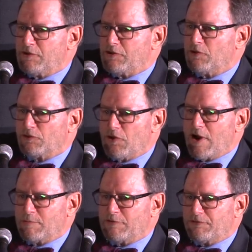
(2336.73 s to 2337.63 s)
you're
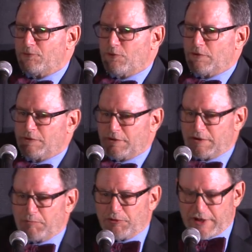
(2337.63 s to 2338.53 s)
liable for
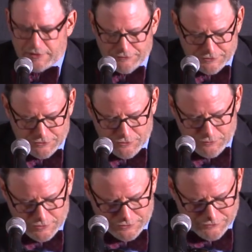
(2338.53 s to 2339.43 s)
the plaintiff's
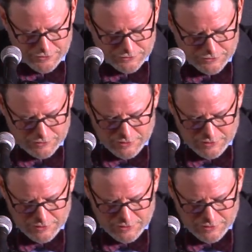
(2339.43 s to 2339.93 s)
attorney's fees.